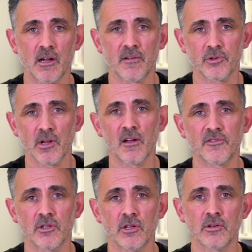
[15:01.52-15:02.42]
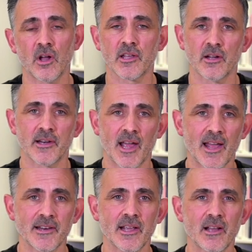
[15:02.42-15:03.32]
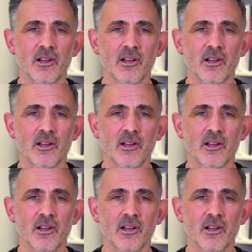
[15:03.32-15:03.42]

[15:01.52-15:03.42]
After an afternoon, I kind of had it.